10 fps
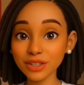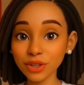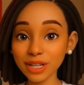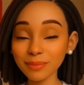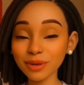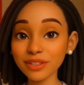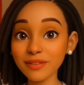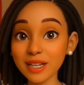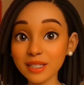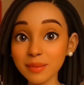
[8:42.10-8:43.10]
It really
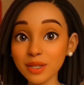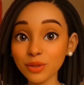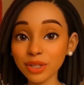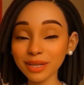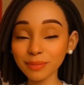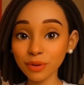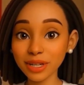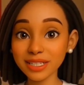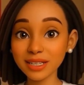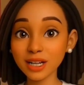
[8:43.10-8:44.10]
motivates me to keep
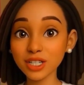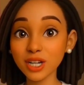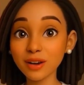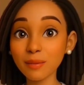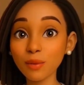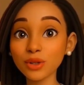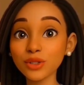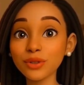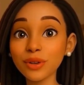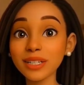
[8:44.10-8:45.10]
creating and sharing more
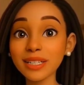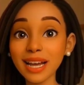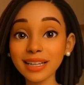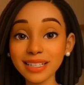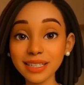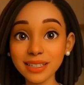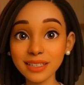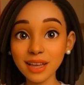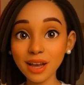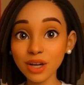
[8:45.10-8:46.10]
tutorials like this.